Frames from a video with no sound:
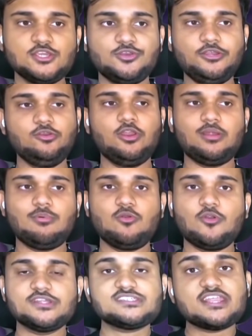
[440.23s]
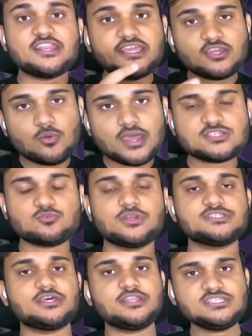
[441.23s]
You need to learn about what is a request,
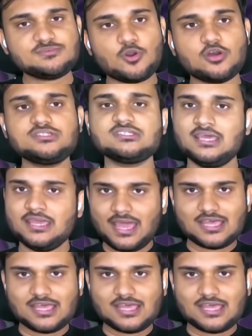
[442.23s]
what is a response.